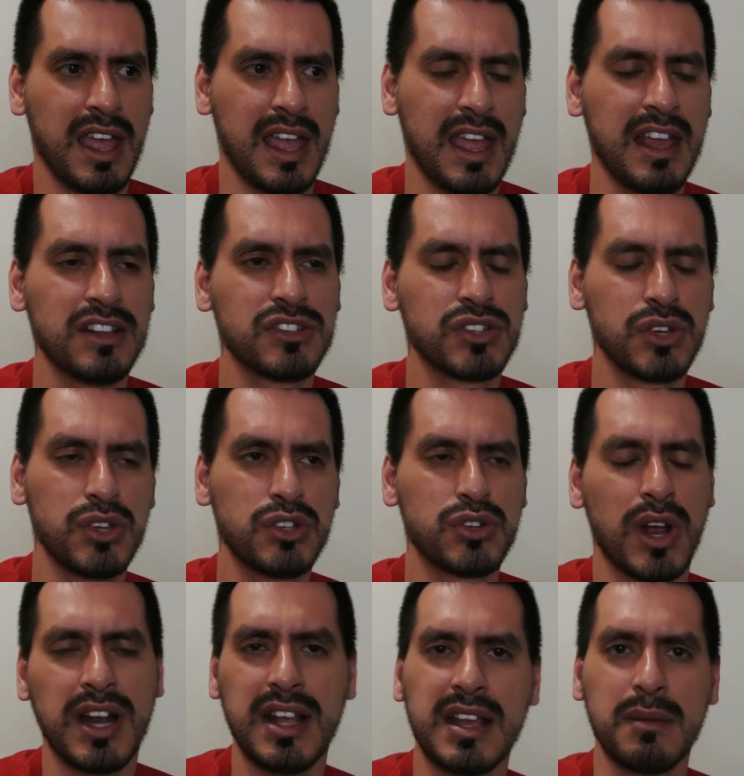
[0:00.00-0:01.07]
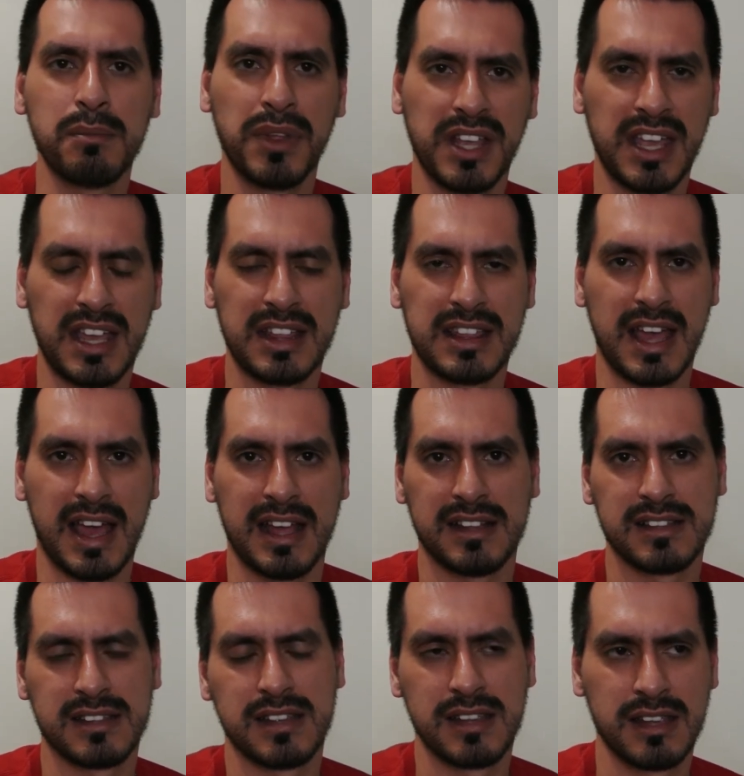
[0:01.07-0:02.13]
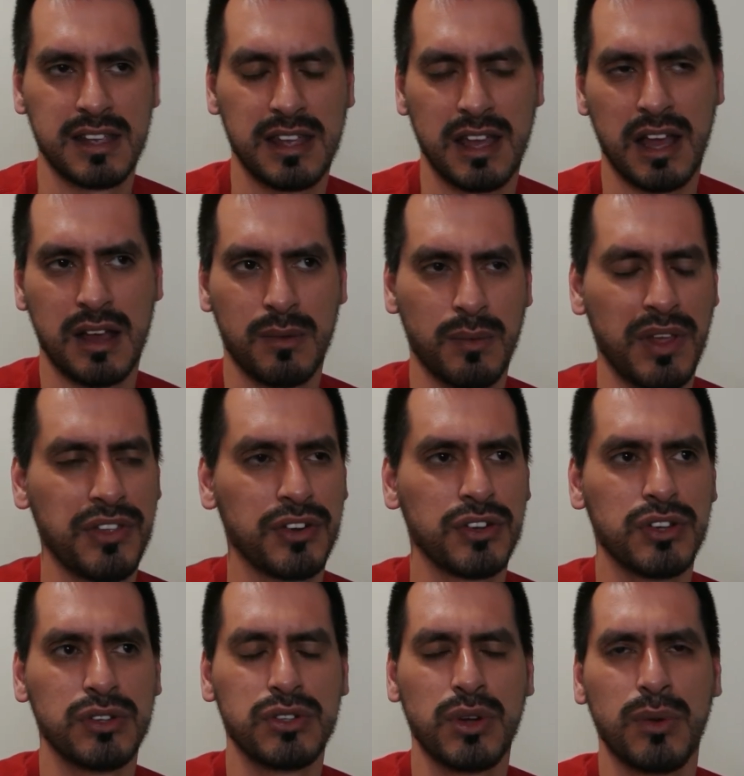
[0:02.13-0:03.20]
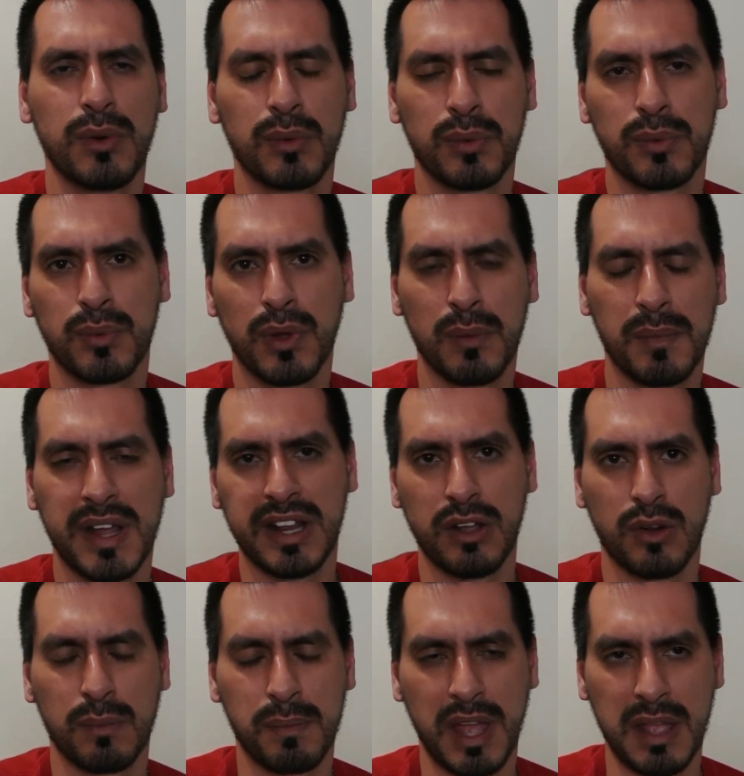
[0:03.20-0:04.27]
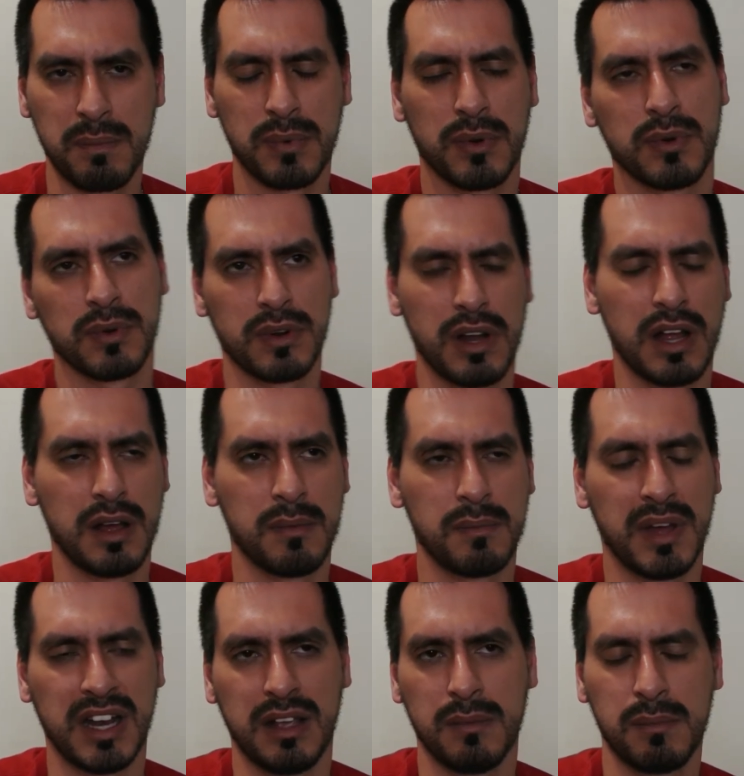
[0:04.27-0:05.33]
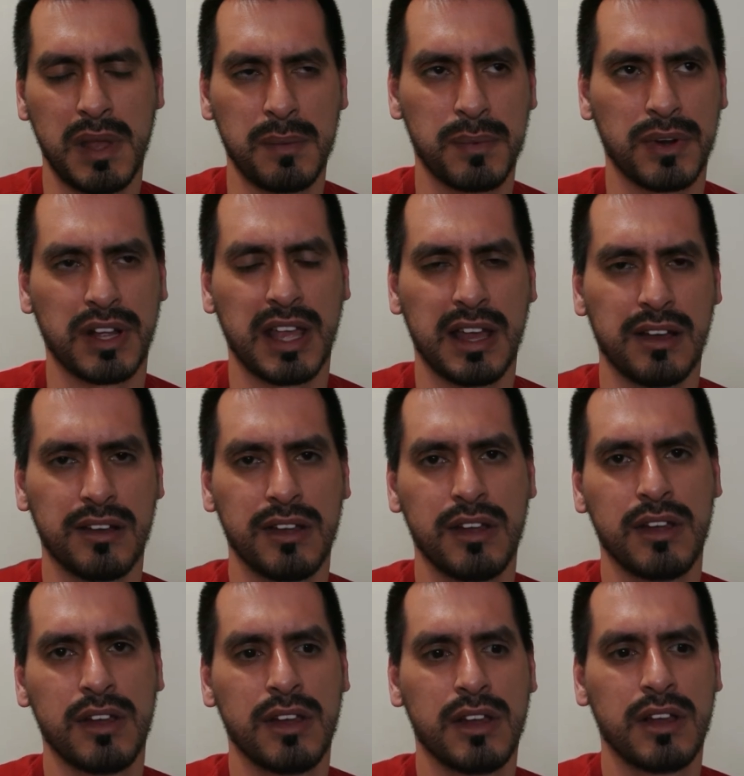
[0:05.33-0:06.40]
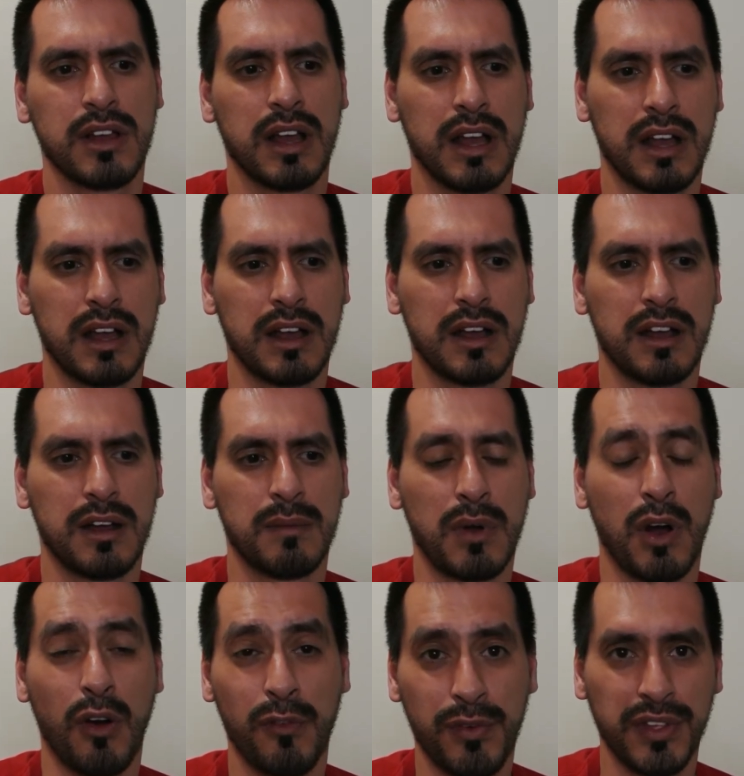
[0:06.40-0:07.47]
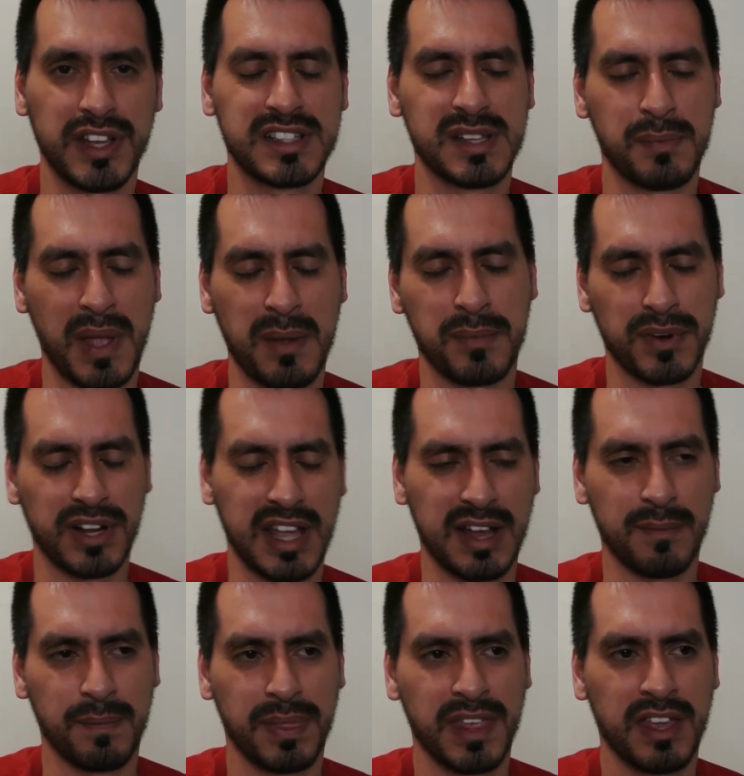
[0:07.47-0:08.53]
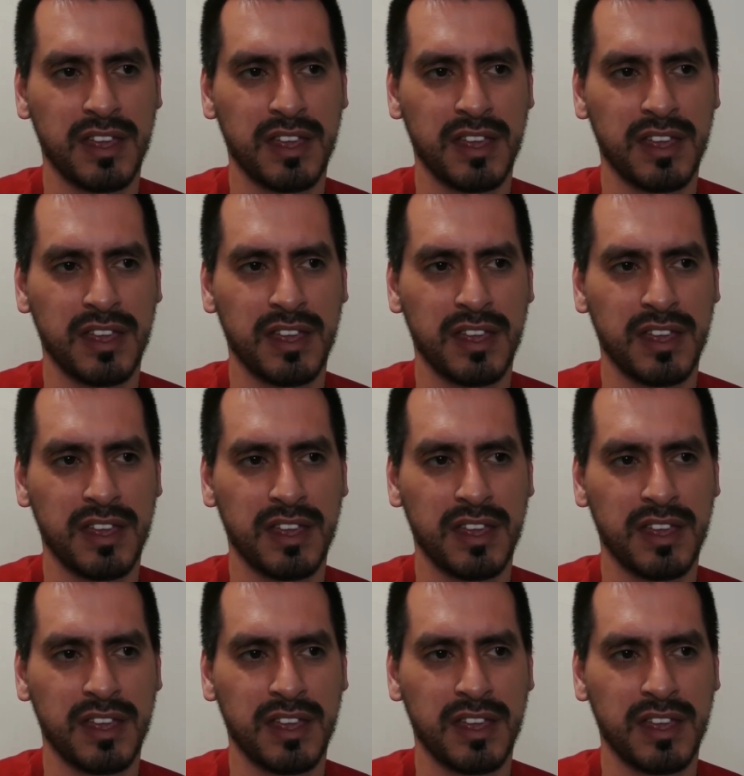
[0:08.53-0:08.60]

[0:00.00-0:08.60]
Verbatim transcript: And so you try to implicate that, uh, whether you do it with real money or paper uh, money, paper account. Um, hopefully, it's a paper account.